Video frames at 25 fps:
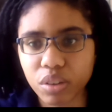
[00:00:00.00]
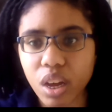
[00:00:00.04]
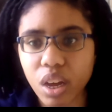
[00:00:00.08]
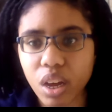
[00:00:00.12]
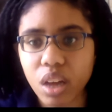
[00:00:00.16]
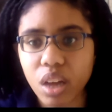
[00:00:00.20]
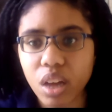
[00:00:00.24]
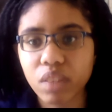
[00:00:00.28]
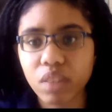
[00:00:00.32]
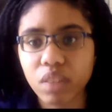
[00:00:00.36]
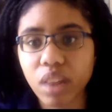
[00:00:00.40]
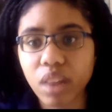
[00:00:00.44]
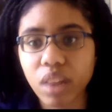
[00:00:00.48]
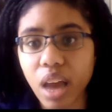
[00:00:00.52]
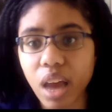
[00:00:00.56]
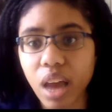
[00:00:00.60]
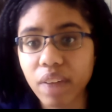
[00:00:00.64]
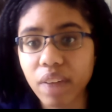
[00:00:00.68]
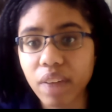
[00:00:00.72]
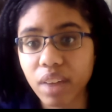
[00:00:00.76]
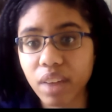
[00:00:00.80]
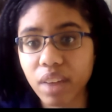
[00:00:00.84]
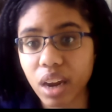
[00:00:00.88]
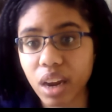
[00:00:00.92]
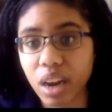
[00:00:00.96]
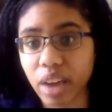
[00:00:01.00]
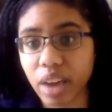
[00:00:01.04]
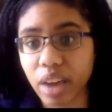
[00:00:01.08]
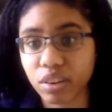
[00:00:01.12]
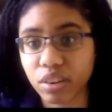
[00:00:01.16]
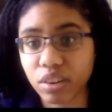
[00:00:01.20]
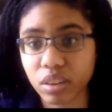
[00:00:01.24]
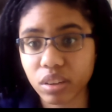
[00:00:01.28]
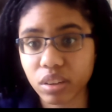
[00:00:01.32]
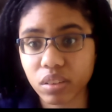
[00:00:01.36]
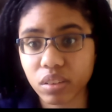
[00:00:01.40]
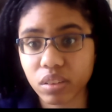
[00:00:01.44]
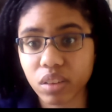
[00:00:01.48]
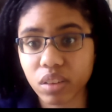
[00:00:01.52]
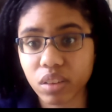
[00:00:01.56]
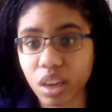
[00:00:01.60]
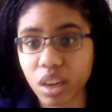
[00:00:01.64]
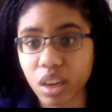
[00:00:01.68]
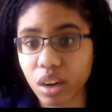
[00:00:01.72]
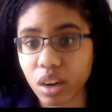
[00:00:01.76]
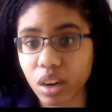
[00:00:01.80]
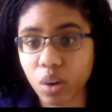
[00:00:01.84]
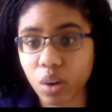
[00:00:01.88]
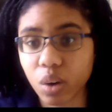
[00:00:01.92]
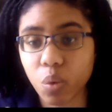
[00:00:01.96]
There's a lot of connections
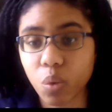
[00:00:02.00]
here